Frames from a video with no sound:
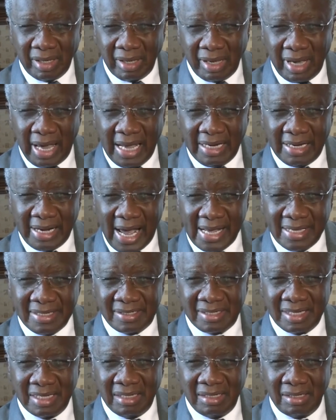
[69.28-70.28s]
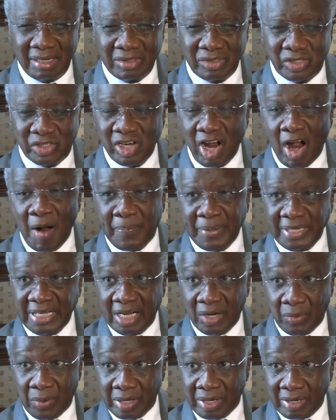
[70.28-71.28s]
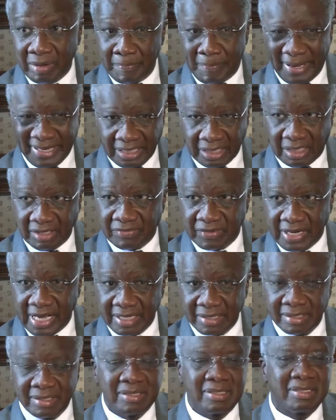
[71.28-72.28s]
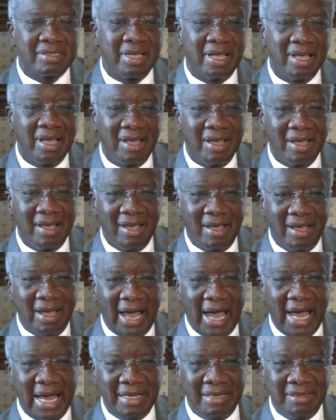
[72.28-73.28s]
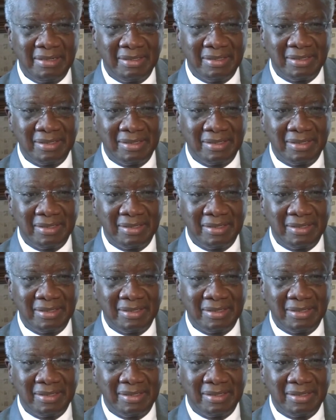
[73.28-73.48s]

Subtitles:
enhancing and sharpening our competitiveness, and